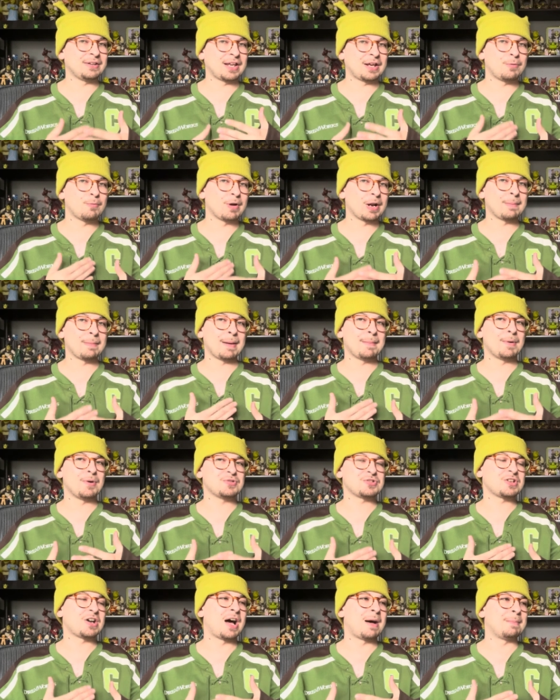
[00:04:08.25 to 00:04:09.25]
like one of my
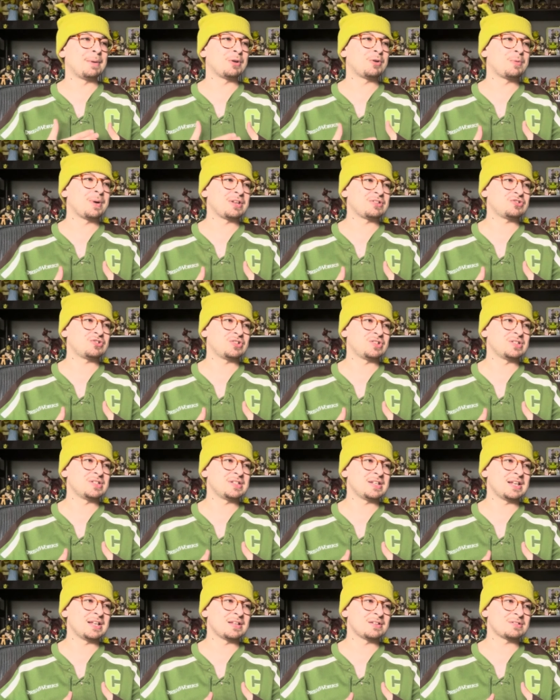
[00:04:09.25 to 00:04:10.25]
most common
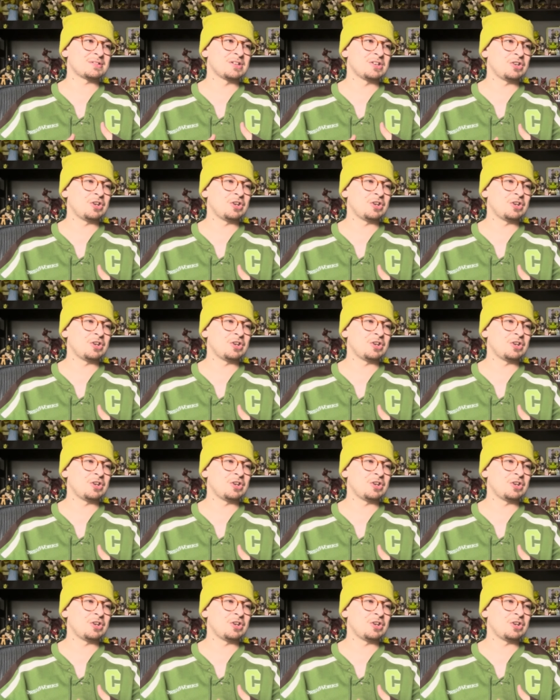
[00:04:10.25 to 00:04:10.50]
questions is,